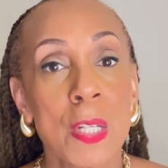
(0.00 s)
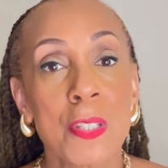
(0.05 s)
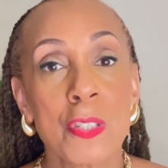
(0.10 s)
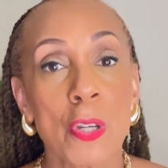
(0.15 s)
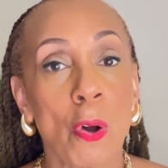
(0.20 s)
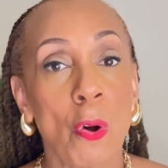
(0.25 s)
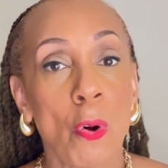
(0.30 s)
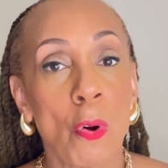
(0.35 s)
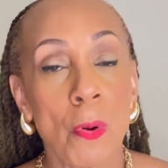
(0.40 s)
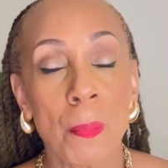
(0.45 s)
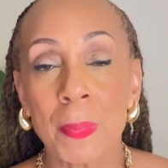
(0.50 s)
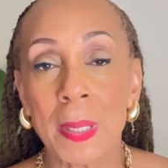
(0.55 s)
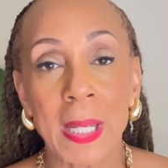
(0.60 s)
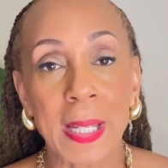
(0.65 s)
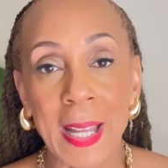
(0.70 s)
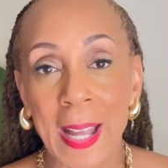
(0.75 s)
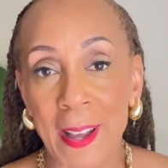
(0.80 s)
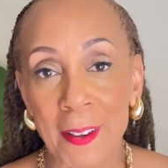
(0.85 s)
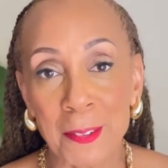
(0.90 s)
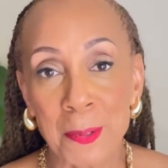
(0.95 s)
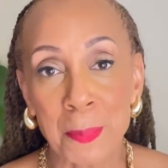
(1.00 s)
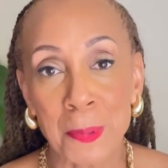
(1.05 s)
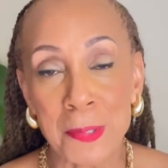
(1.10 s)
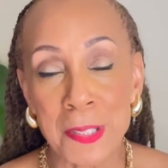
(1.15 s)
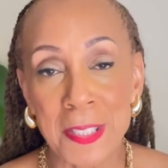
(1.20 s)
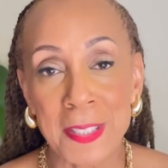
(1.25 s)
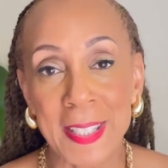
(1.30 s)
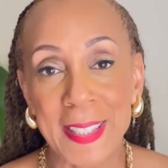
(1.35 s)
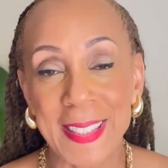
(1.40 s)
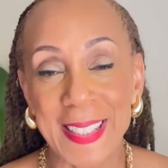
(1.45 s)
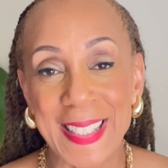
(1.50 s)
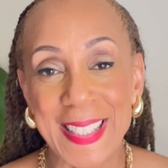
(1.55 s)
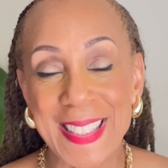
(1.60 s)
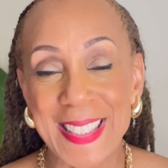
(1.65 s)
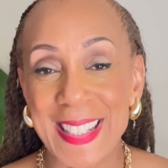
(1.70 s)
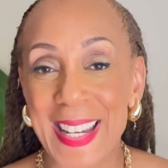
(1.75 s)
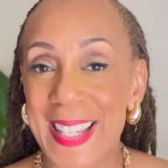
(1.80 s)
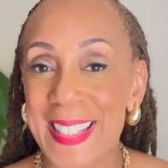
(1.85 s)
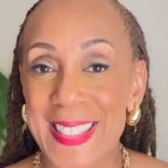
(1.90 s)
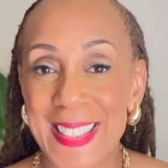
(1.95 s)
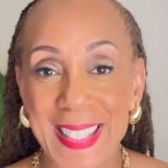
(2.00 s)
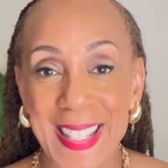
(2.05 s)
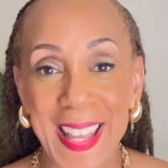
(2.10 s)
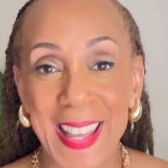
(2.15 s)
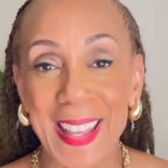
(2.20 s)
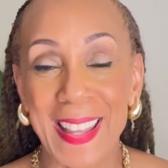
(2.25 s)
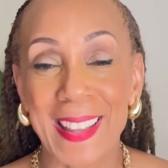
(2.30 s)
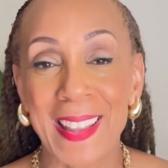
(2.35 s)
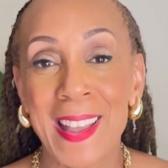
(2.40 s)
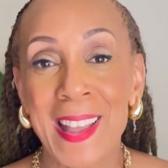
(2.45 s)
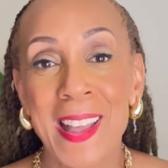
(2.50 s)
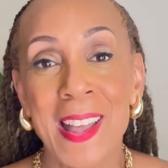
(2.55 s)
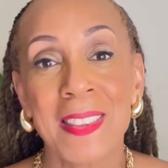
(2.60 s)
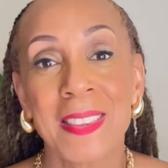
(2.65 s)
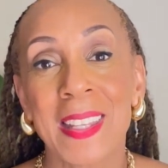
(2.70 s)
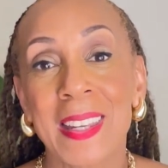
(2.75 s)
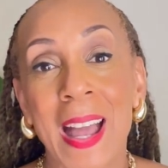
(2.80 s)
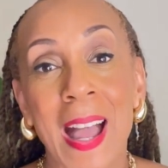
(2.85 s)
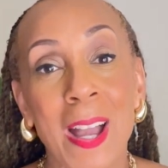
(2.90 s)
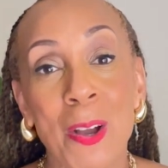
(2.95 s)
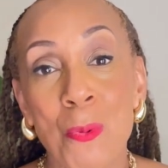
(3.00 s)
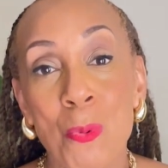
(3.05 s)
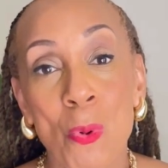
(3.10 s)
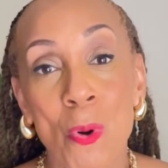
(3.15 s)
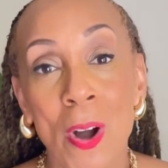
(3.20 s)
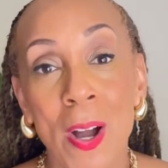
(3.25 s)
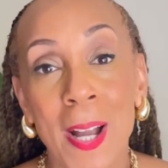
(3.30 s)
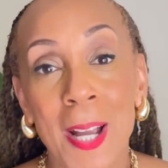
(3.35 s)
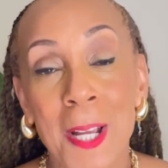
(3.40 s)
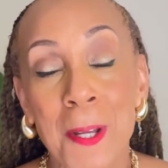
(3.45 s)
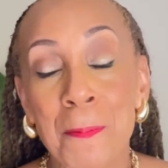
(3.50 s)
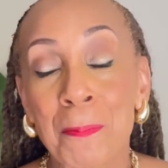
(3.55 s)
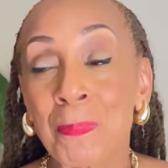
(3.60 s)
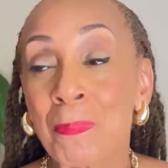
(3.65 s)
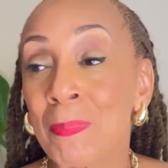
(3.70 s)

to hold me accountable to the things that I say that I want.